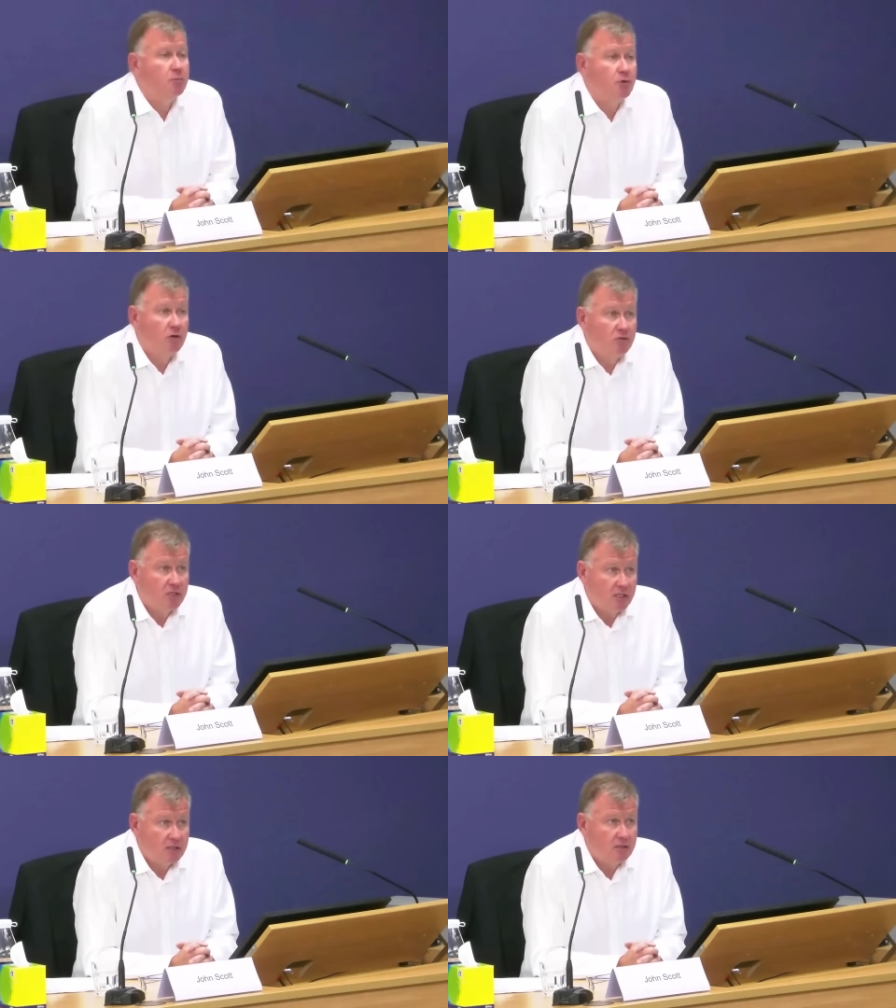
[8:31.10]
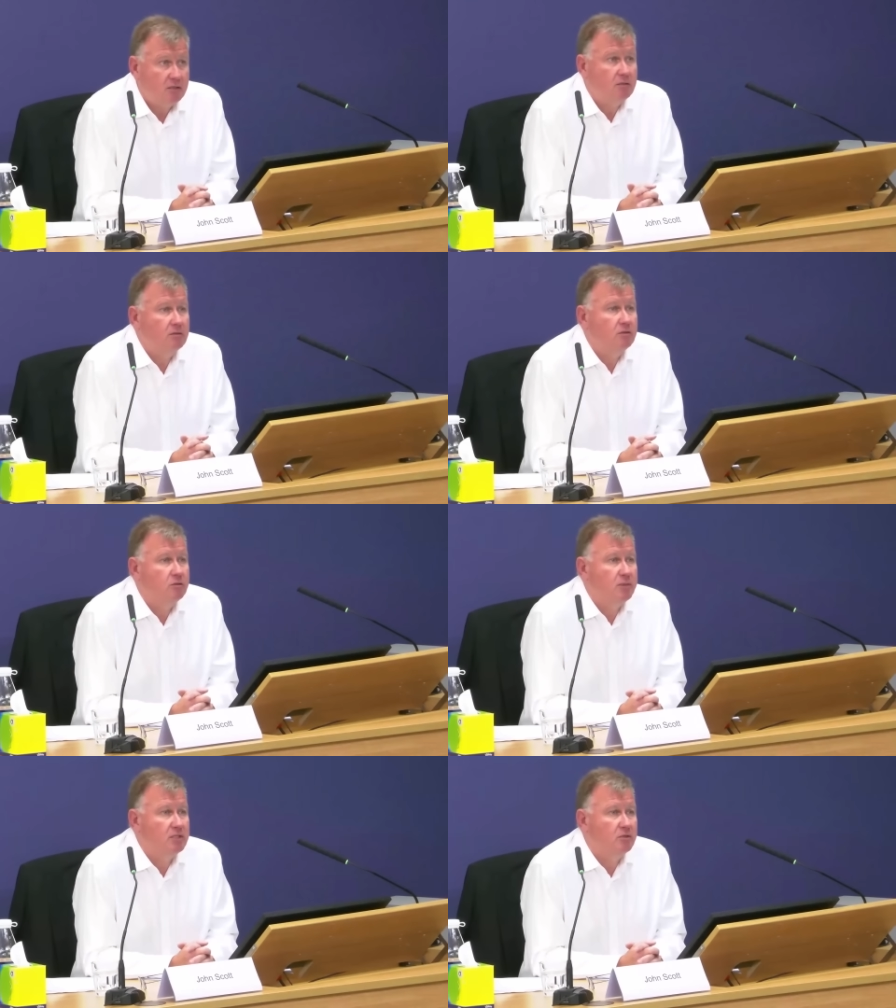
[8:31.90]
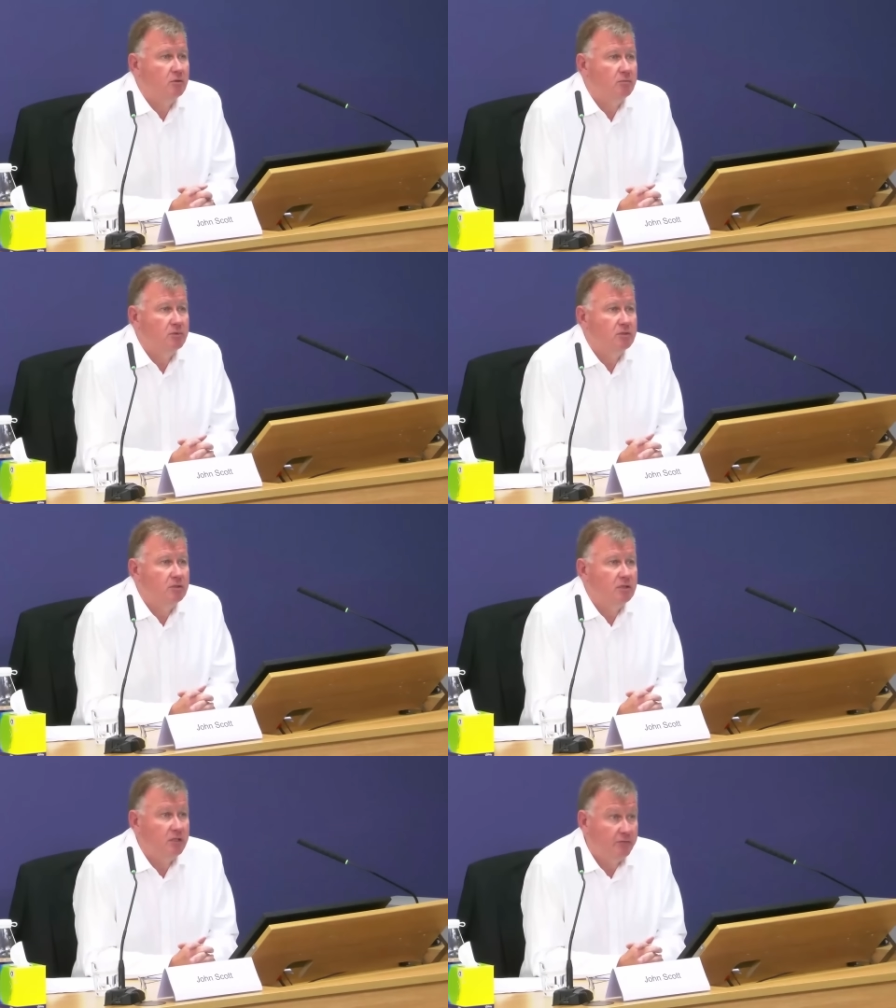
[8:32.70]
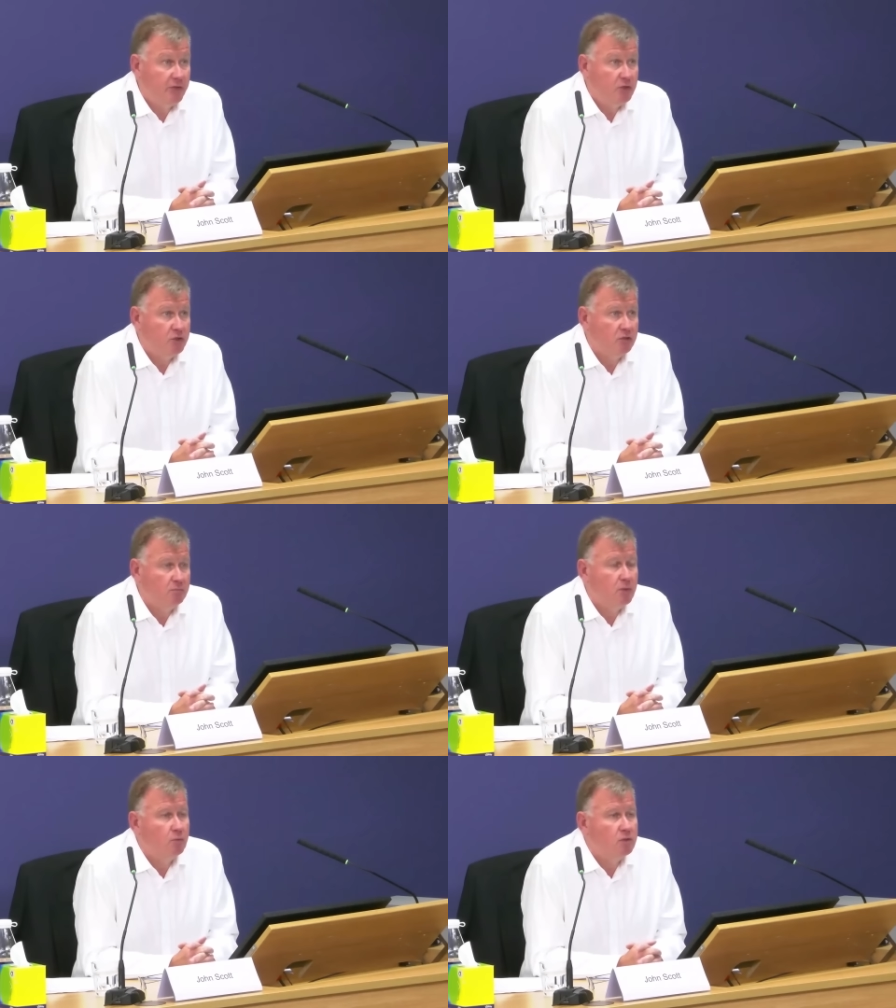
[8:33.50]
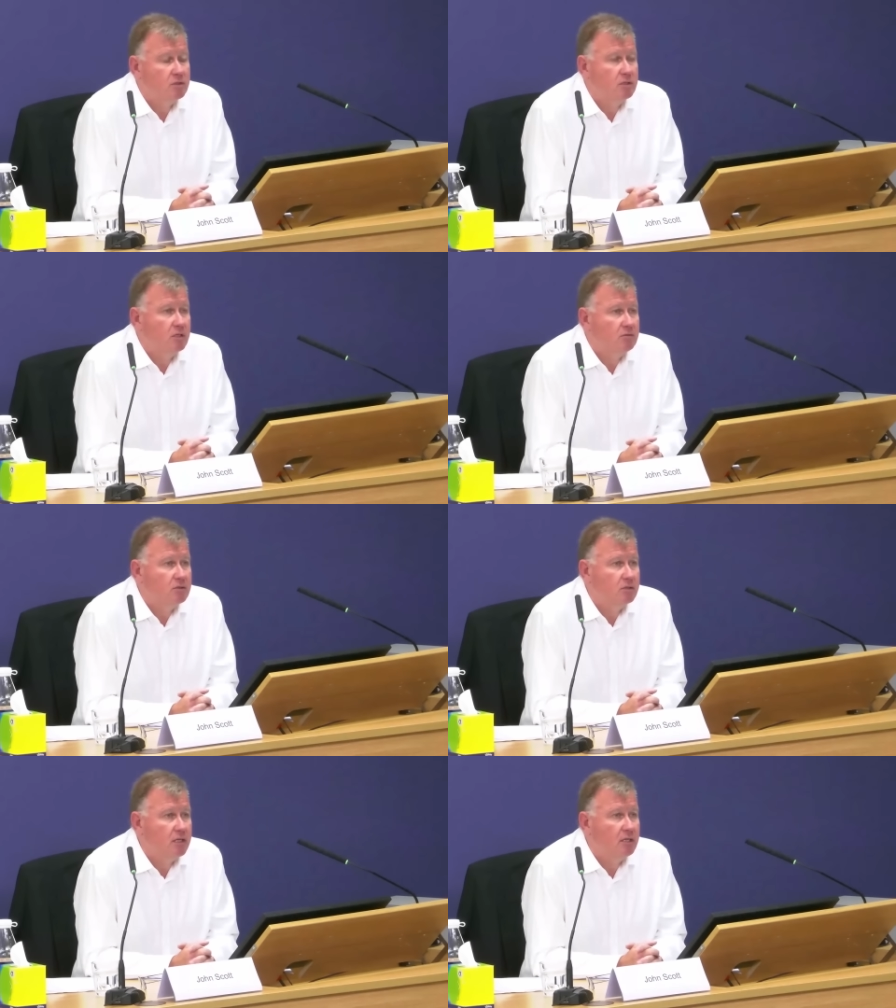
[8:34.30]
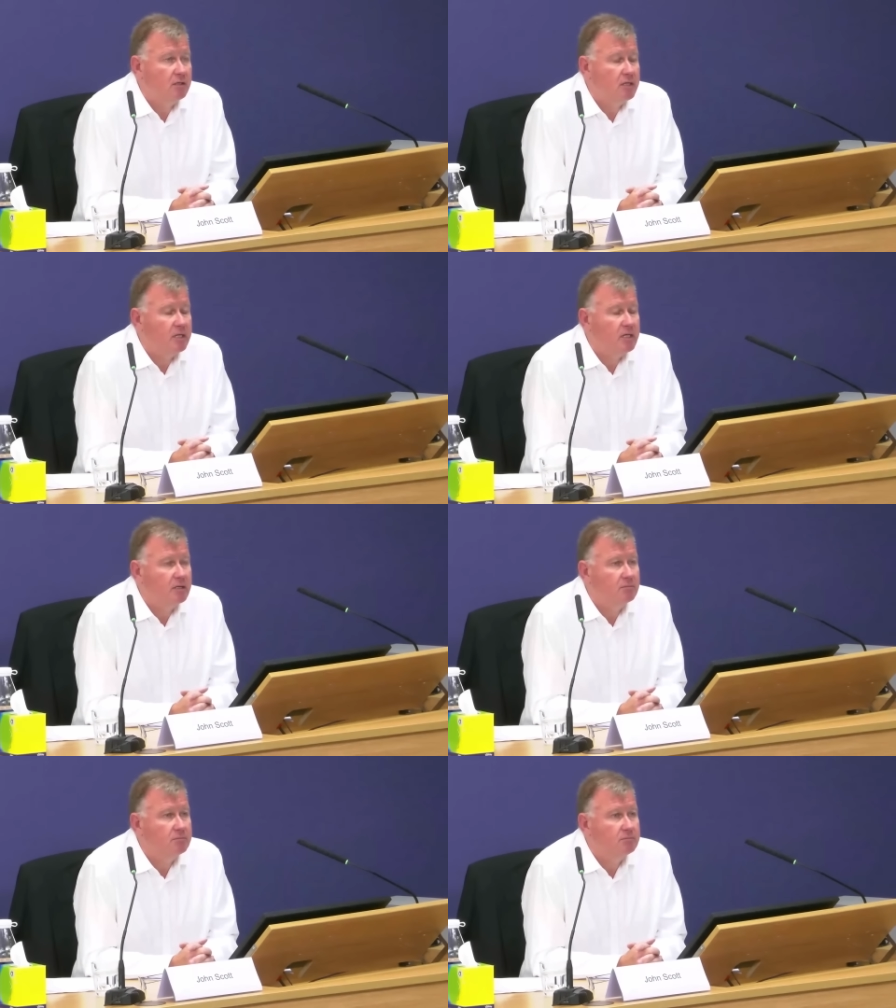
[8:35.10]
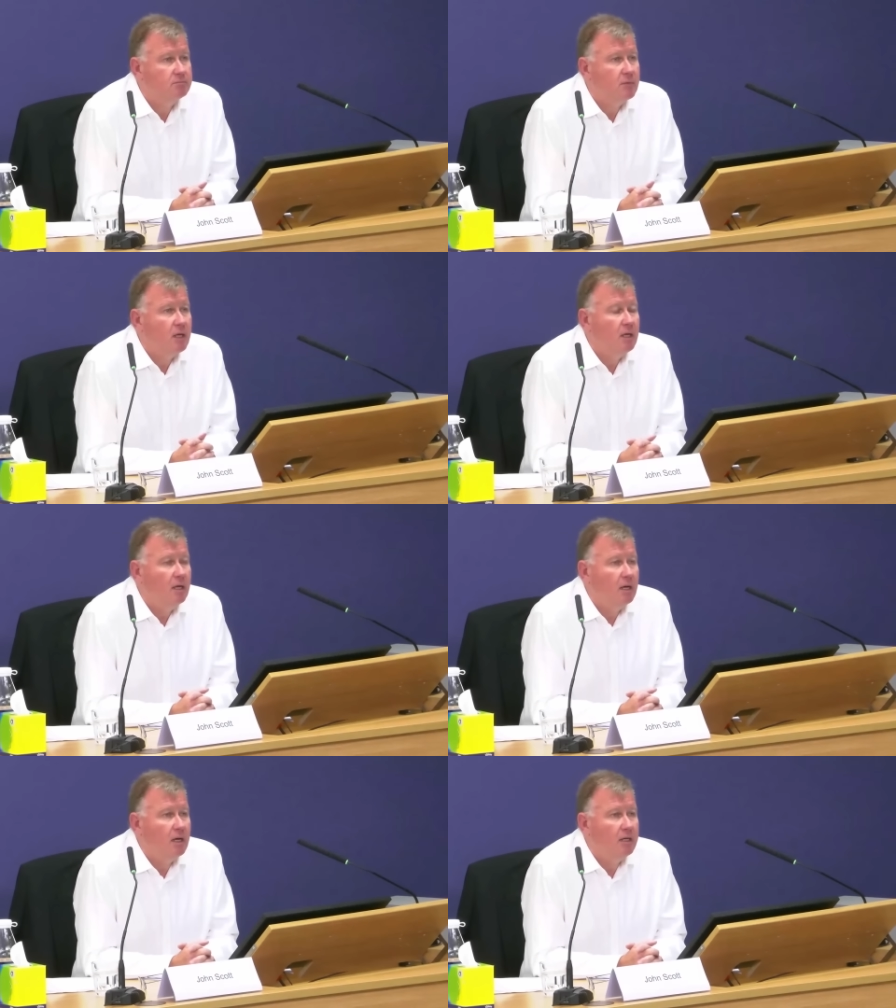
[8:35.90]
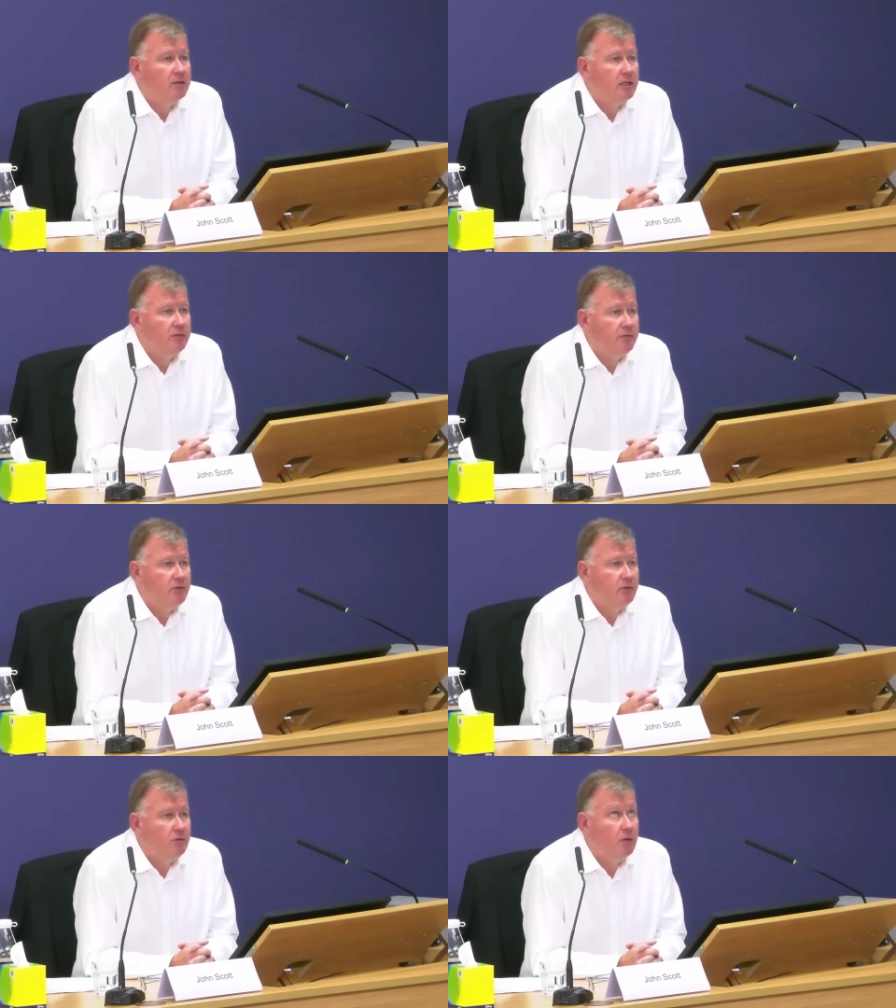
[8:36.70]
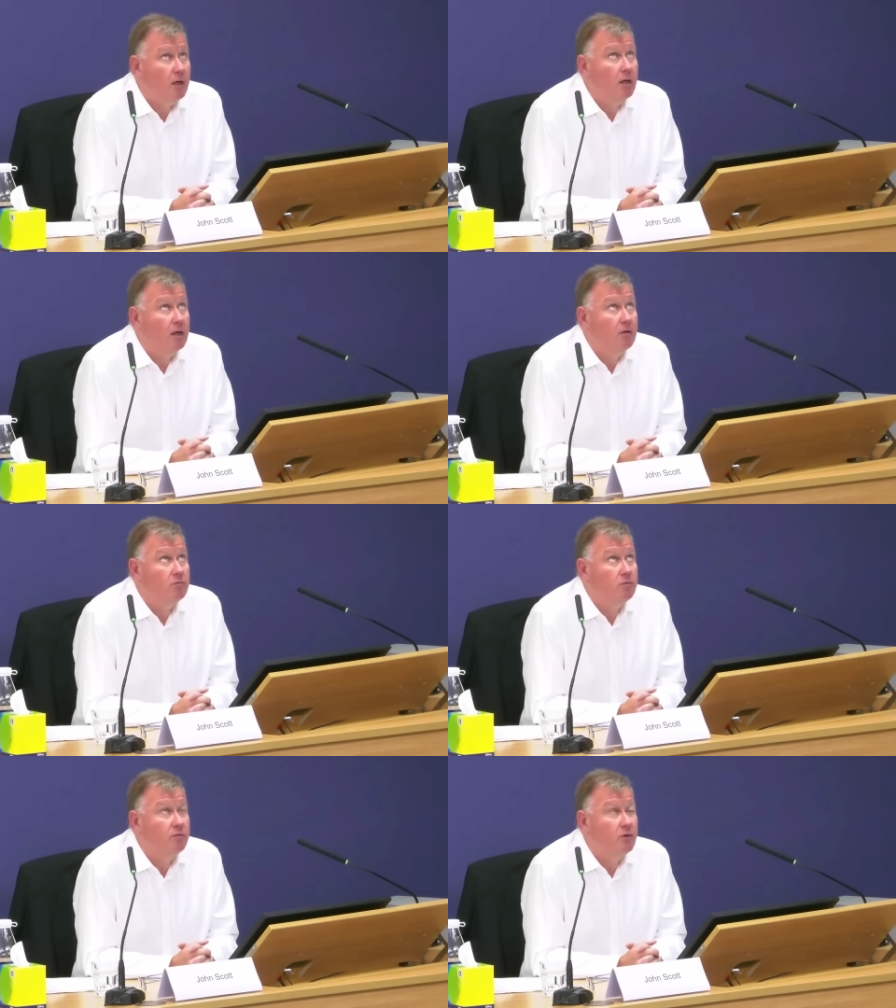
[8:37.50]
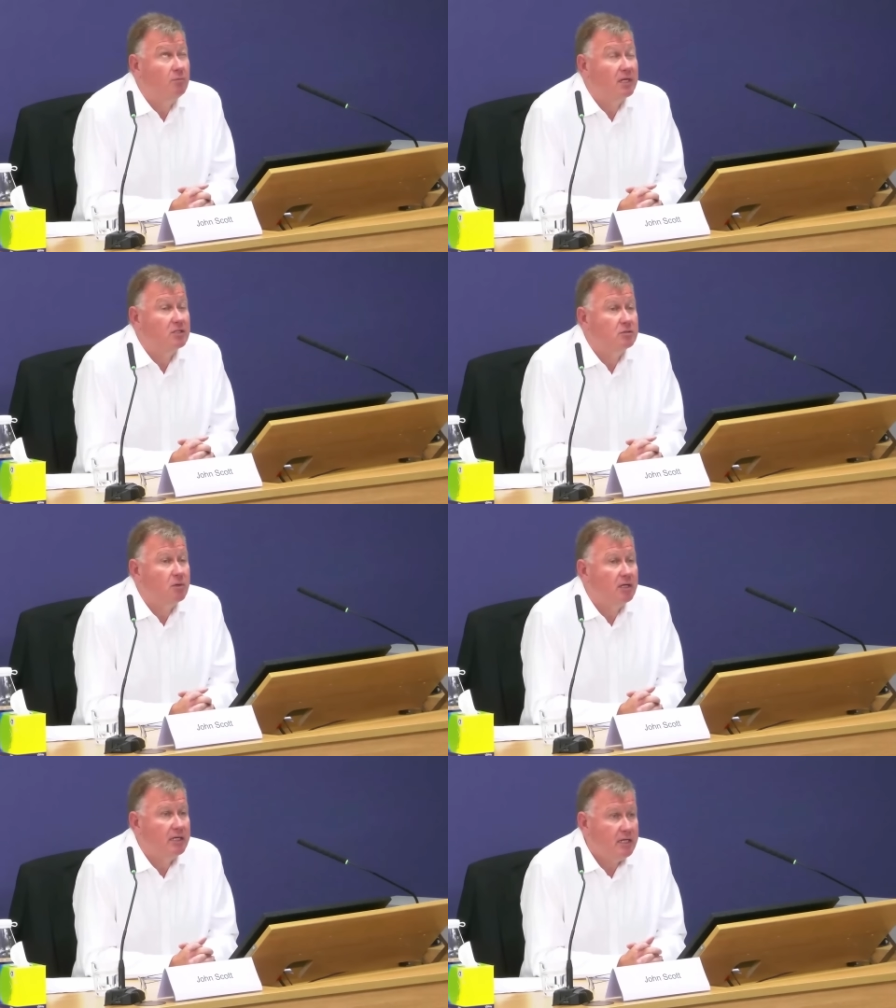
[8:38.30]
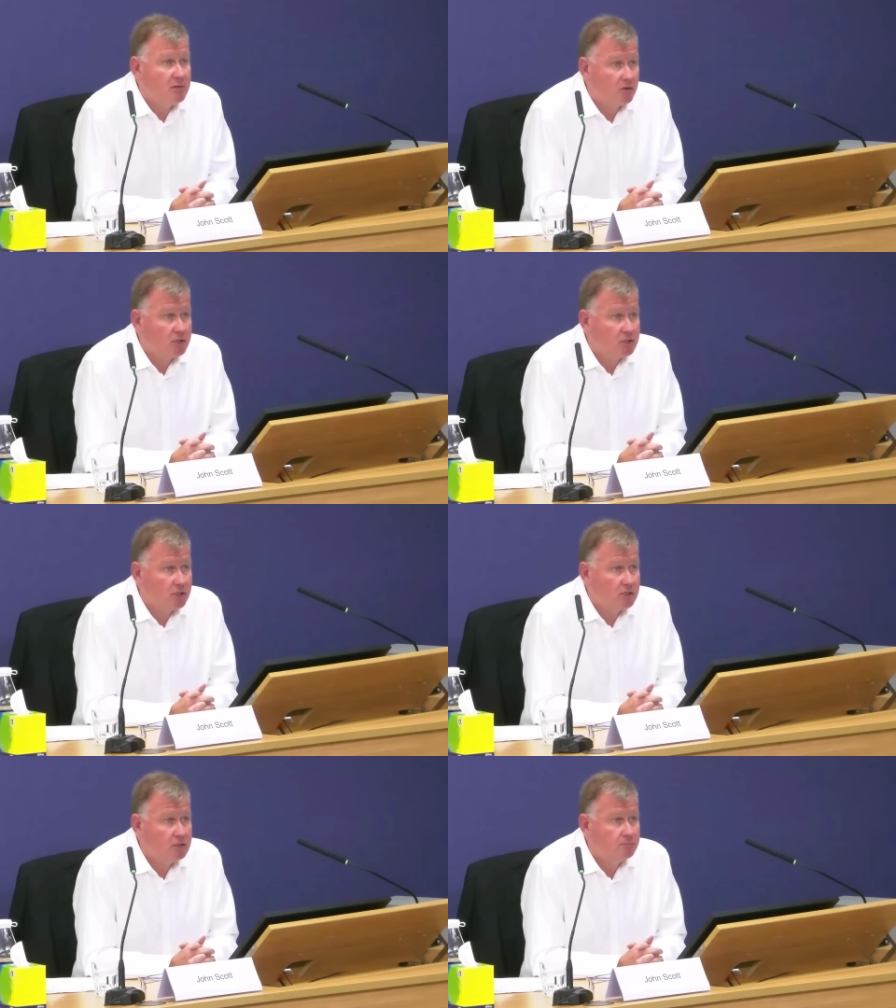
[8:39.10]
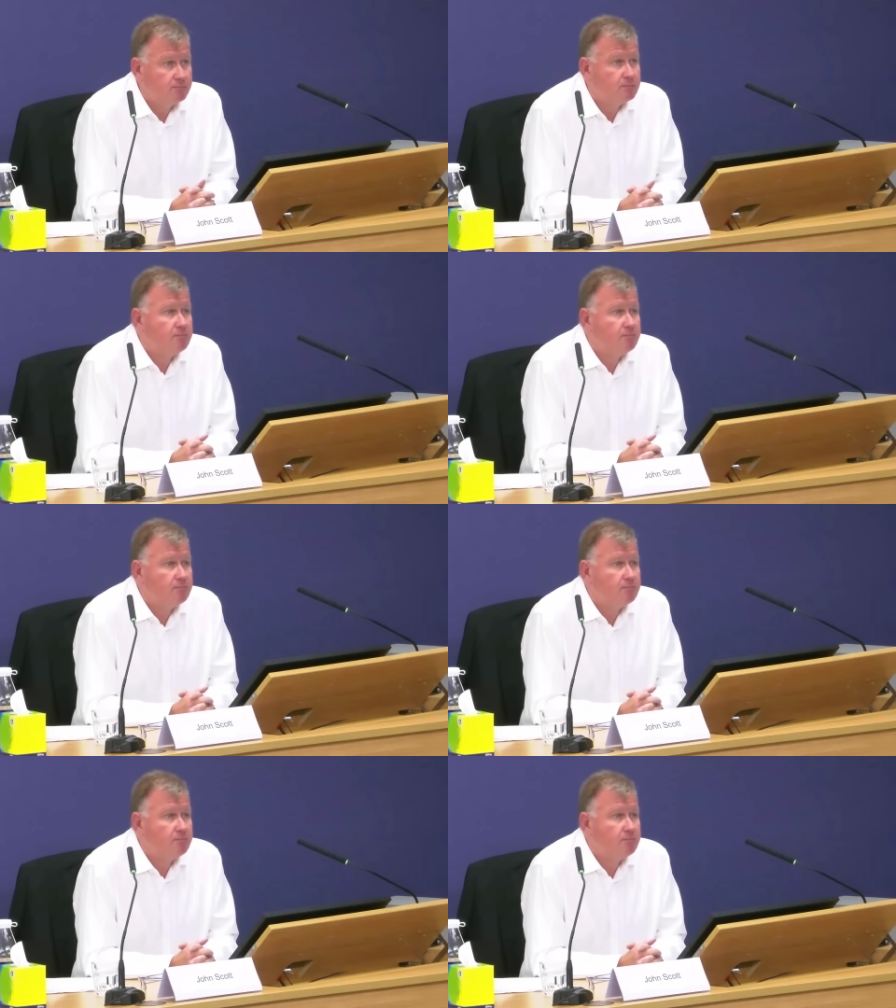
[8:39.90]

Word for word: the process to be stopped in the future, but once the notes are there, they're there. And if you refer back to my email exchange,